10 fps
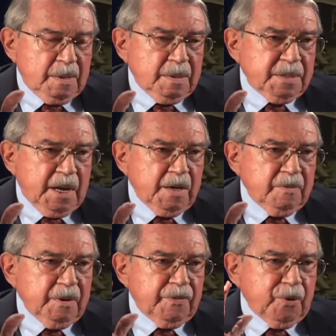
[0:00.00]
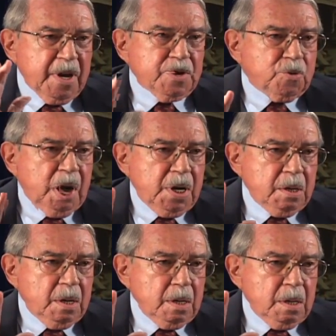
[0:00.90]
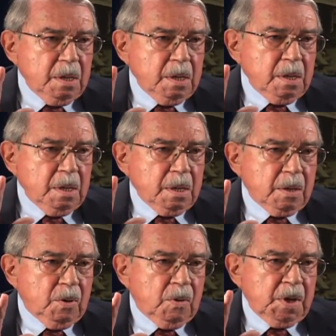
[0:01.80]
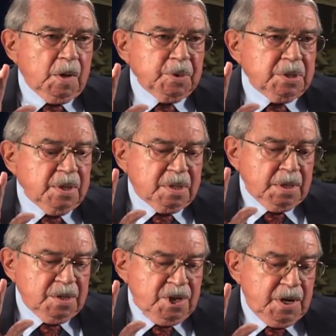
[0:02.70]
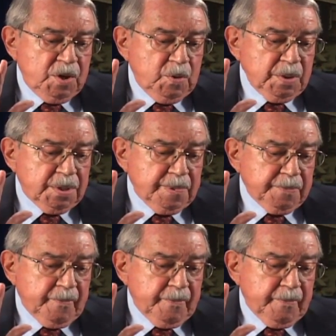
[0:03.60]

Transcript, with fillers: sound of a freight train going. It was just continuous.